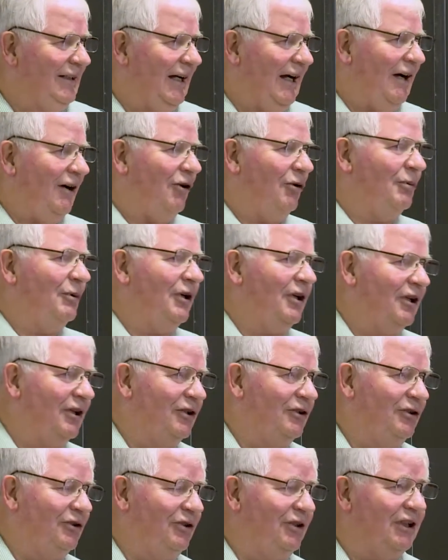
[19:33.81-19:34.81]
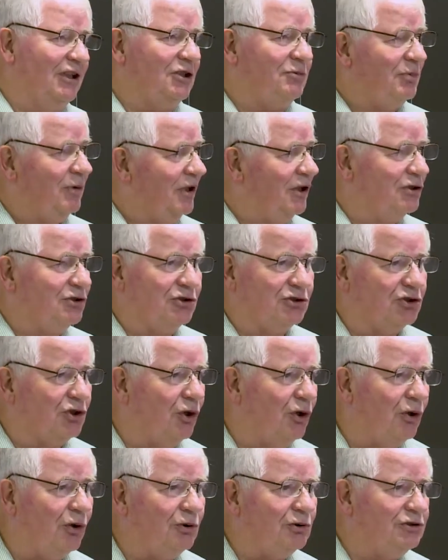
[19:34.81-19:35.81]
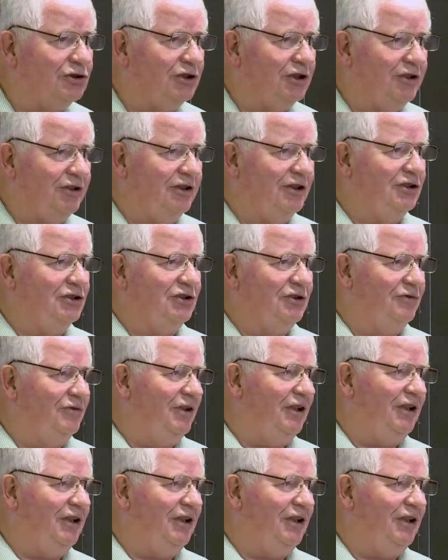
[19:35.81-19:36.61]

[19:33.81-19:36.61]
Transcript: how are we going to do this? Because there's a whole series of